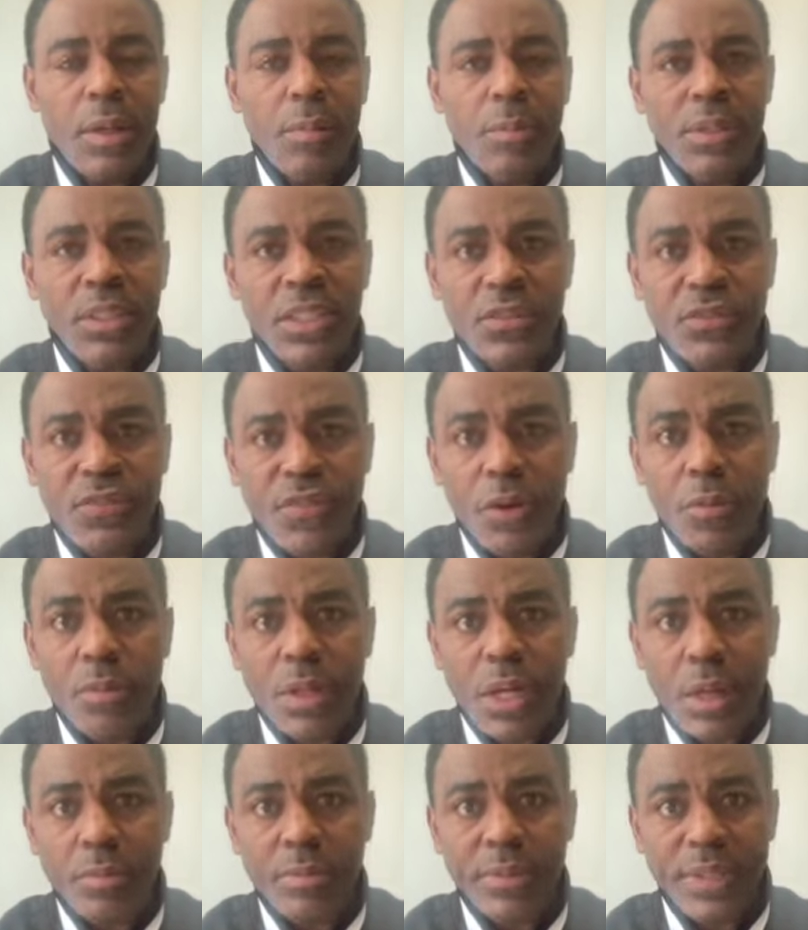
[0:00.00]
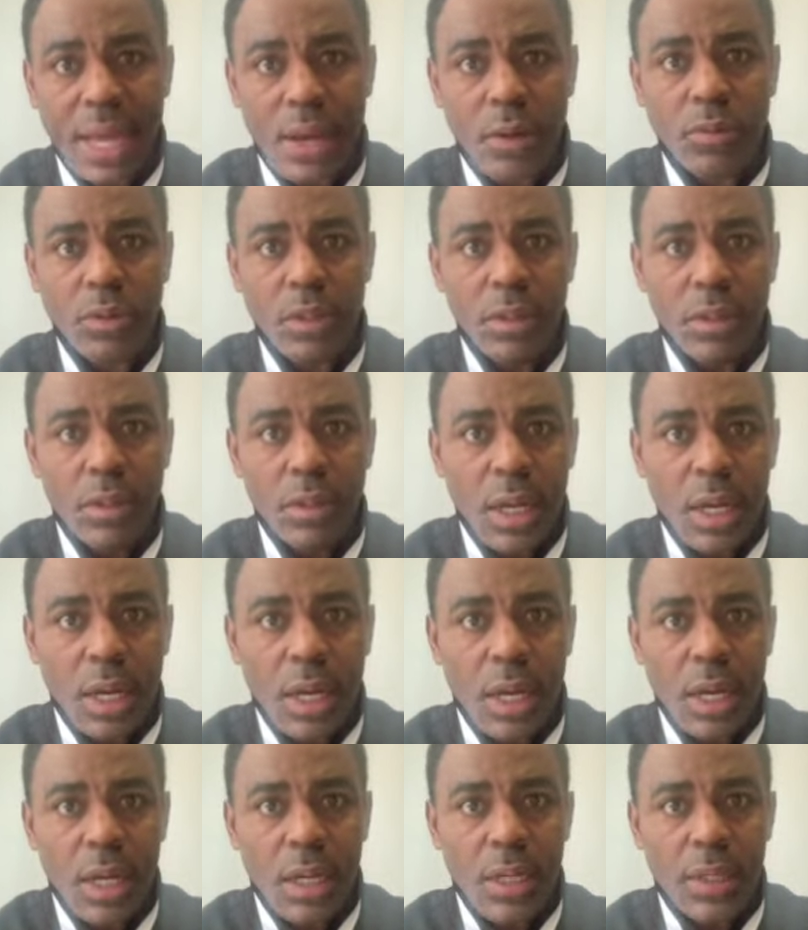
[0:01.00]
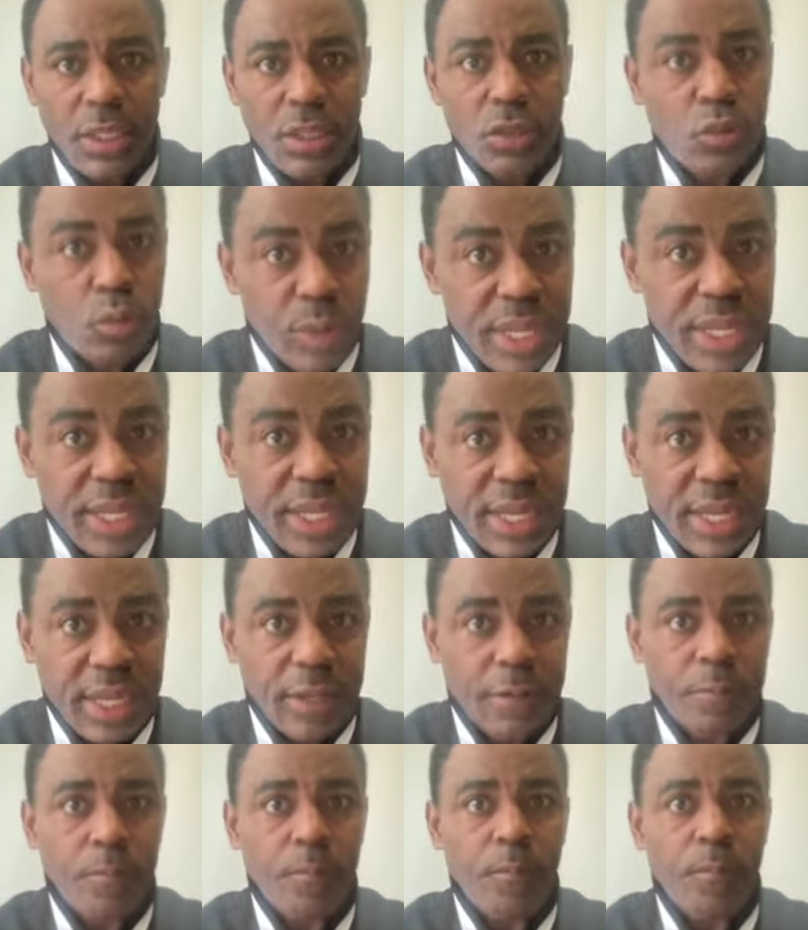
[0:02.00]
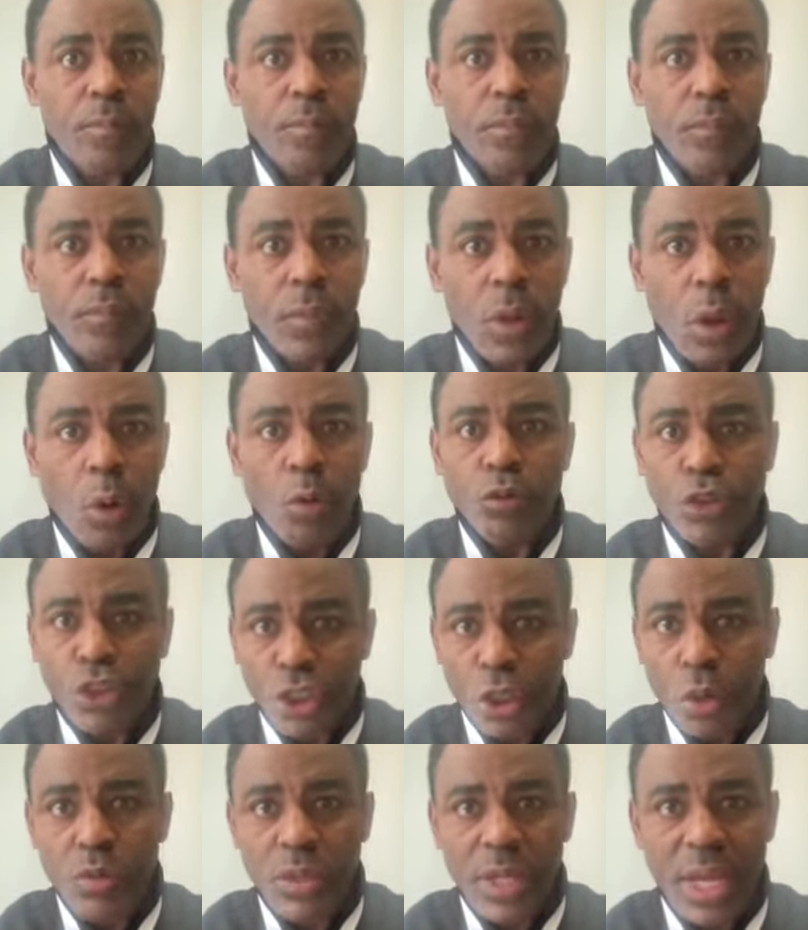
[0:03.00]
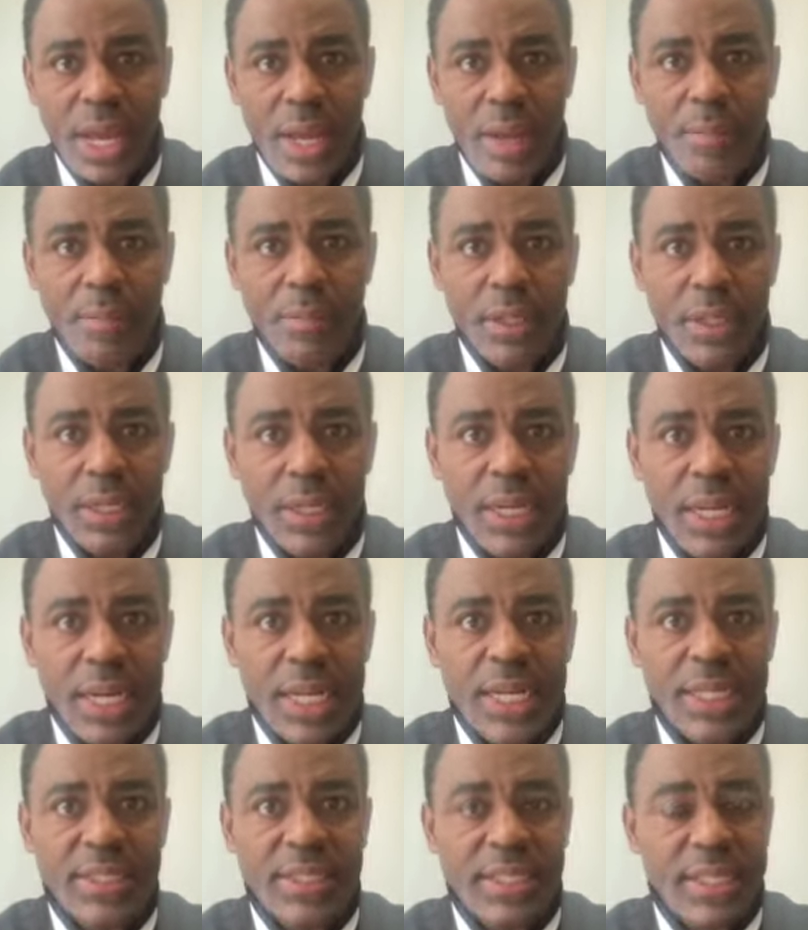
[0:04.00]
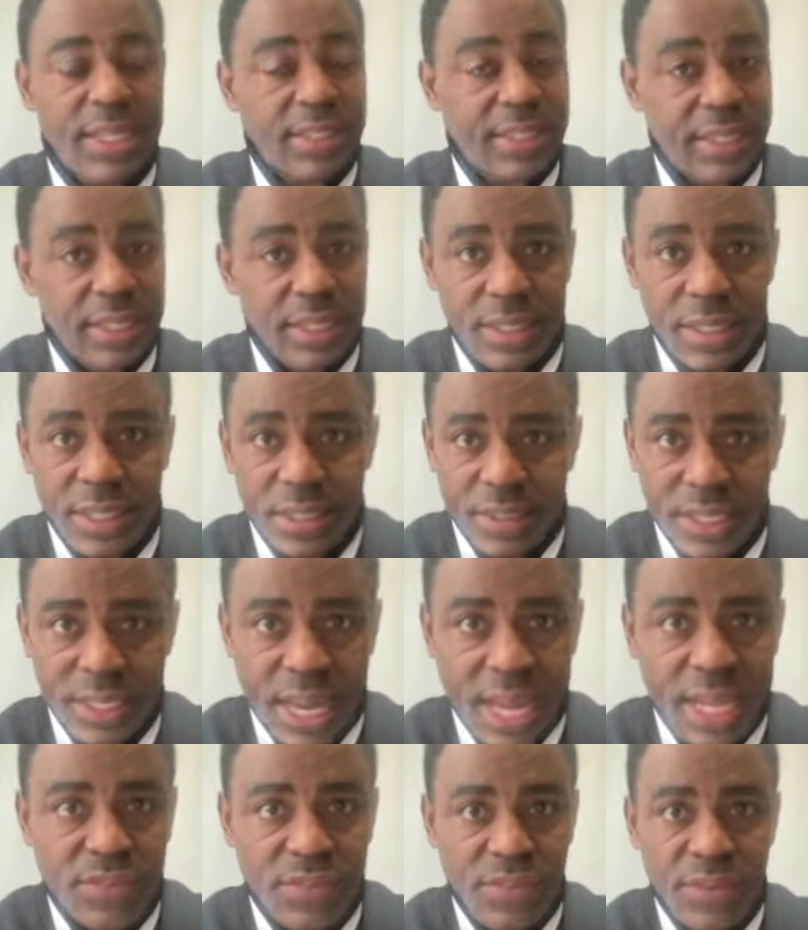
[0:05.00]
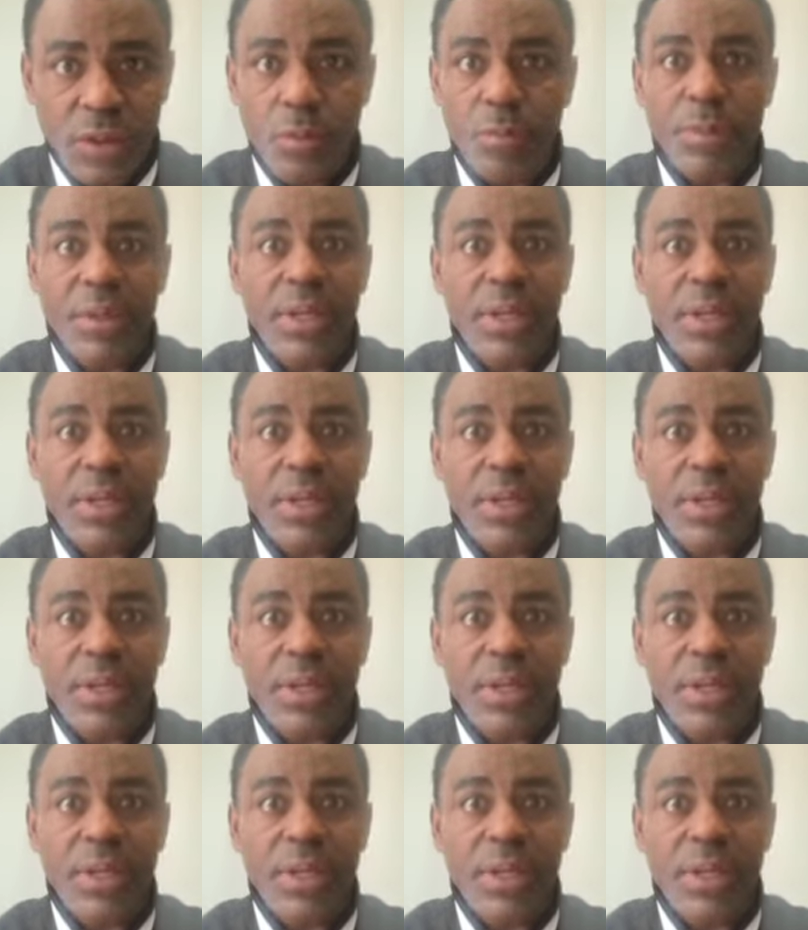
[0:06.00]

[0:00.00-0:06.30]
But this film comes out this weekend on Showtime, and it's a nice film.